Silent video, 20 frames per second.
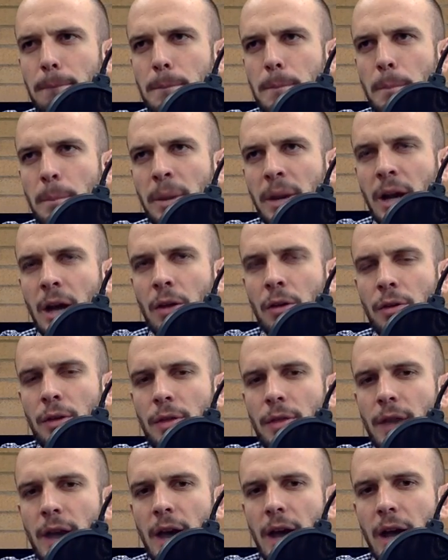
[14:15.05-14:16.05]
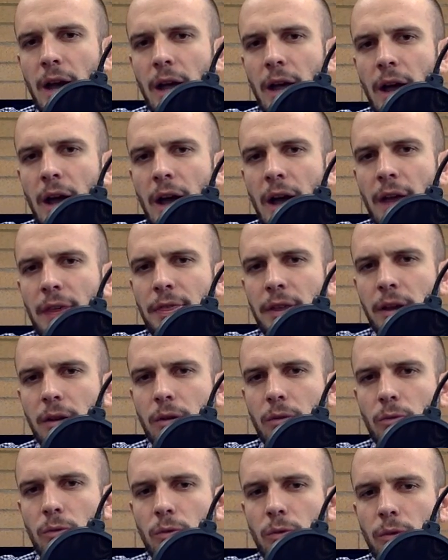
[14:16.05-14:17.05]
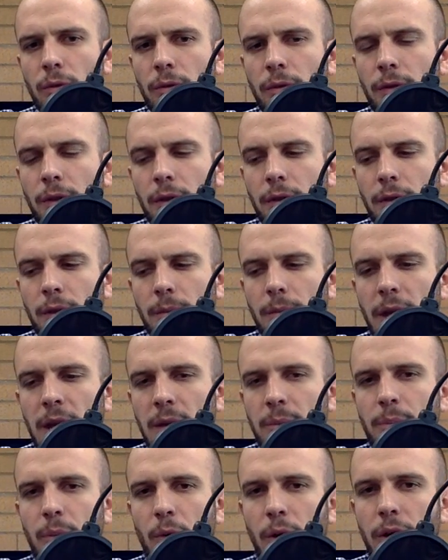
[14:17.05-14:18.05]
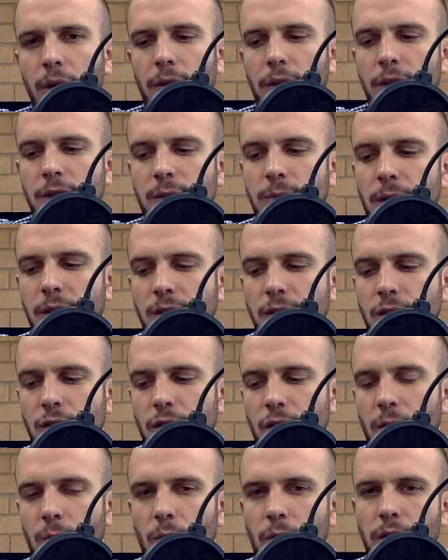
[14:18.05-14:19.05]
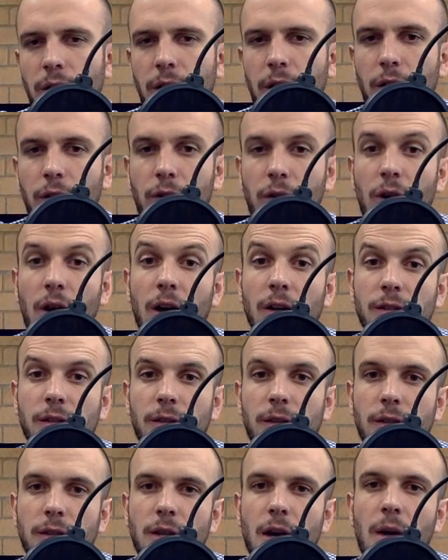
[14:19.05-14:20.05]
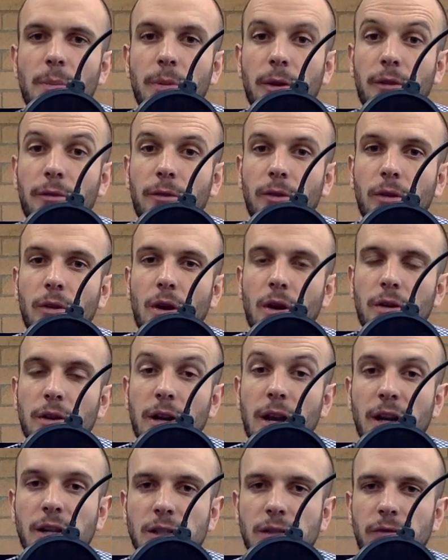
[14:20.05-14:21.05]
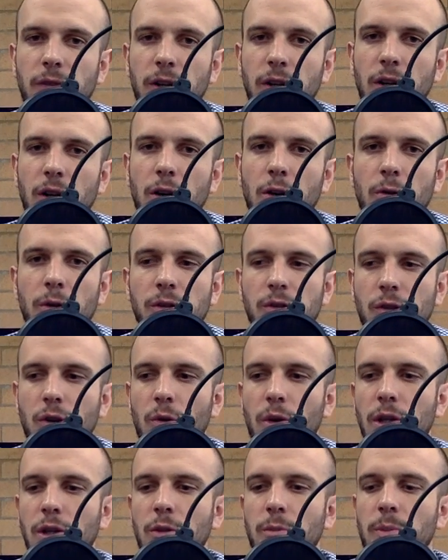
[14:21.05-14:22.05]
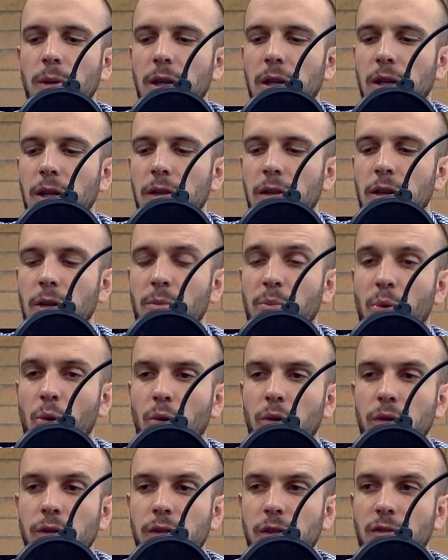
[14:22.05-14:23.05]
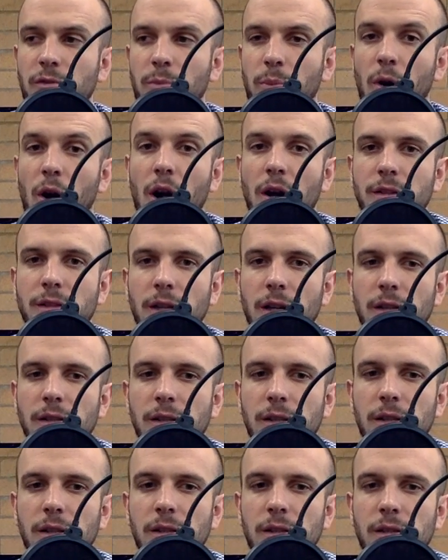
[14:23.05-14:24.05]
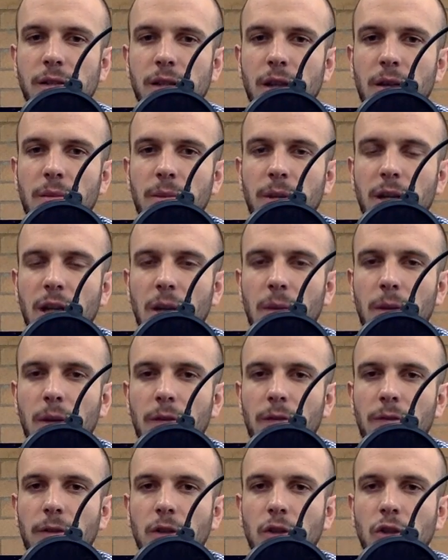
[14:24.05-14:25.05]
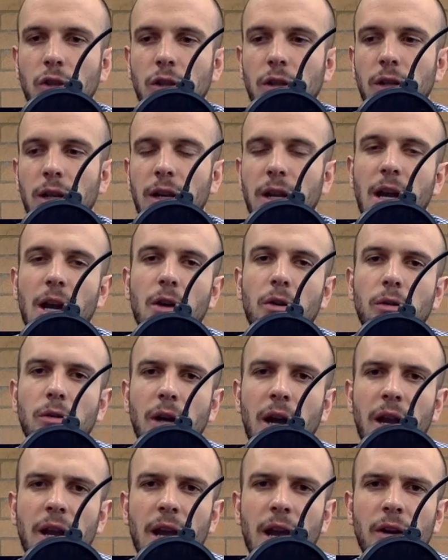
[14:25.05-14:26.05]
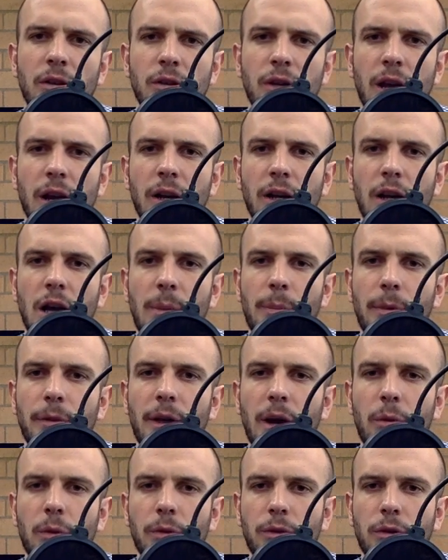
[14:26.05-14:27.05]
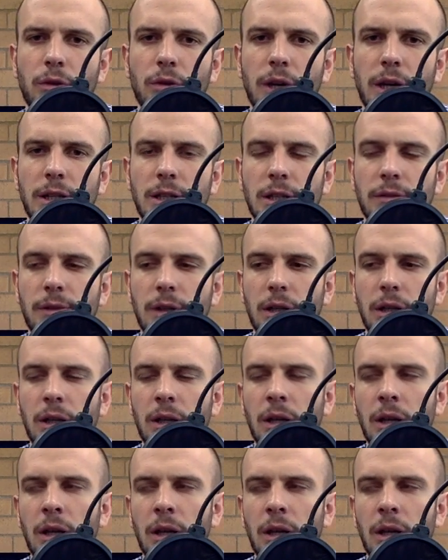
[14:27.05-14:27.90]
But other than that, I think the main point of this message that I wanted to get across, and the topic for our next video, is going to be the importance of processes and becoming efficient, and how you kind of couple that with creativity.